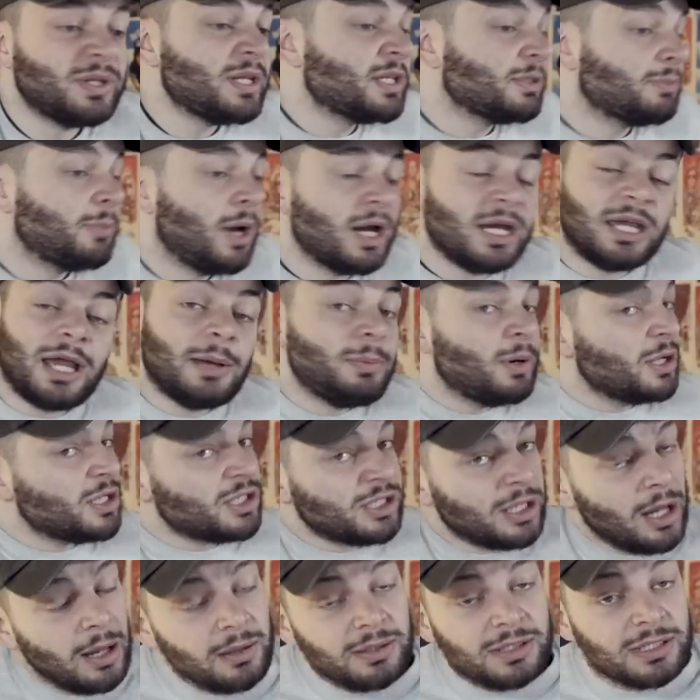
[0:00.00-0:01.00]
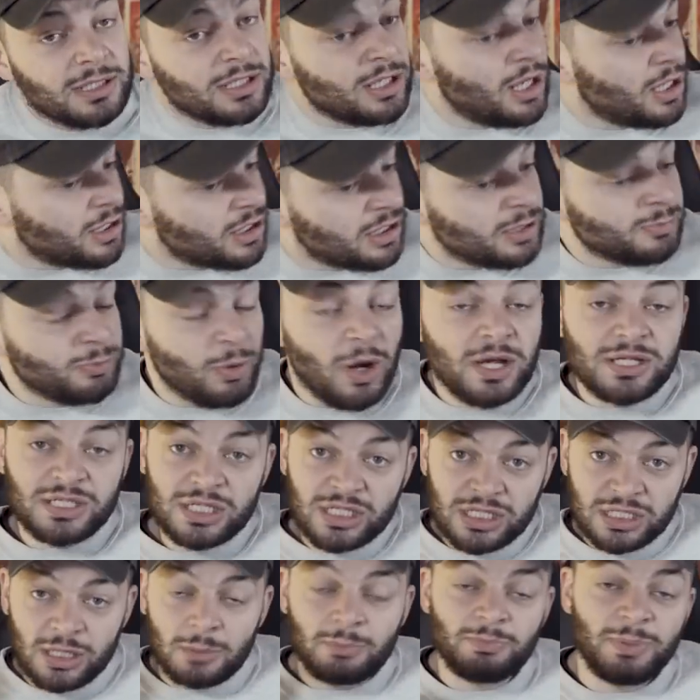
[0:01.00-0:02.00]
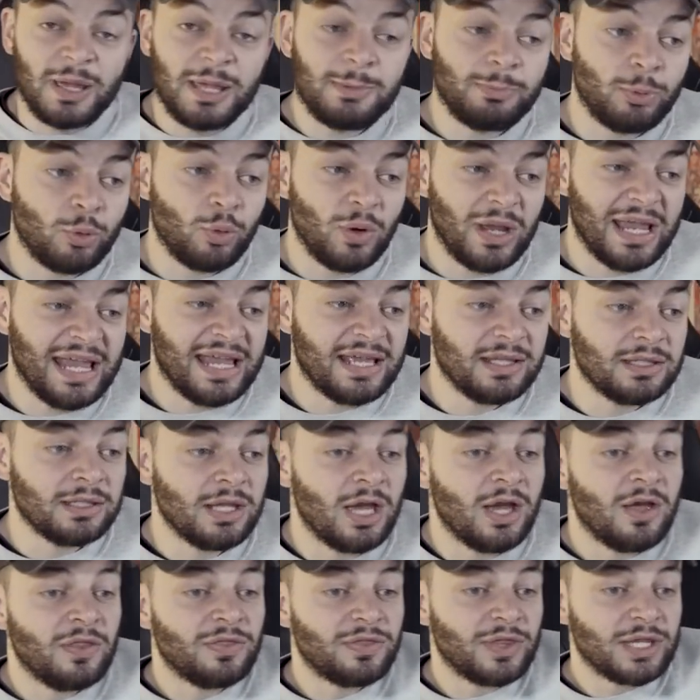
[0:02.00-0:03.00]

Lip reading: This might come as a surprise to some people in